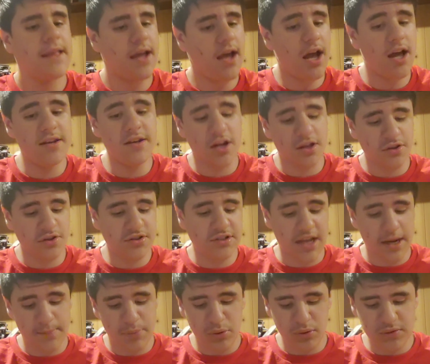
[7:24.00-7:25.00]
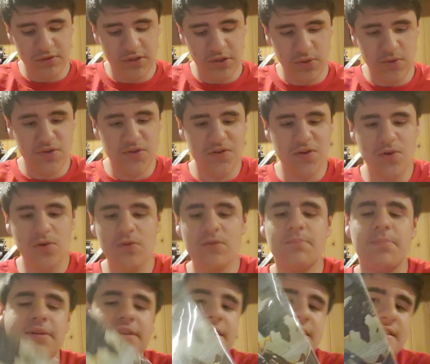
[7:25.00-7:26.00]
Another Deadpool Too Soon,
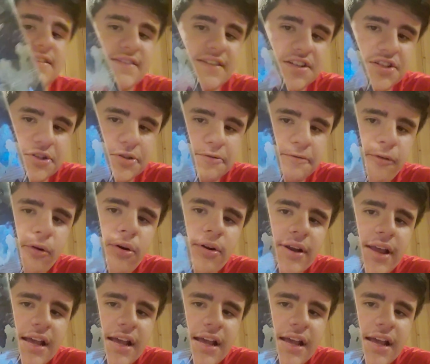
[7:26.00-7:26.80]
but this is issue 4.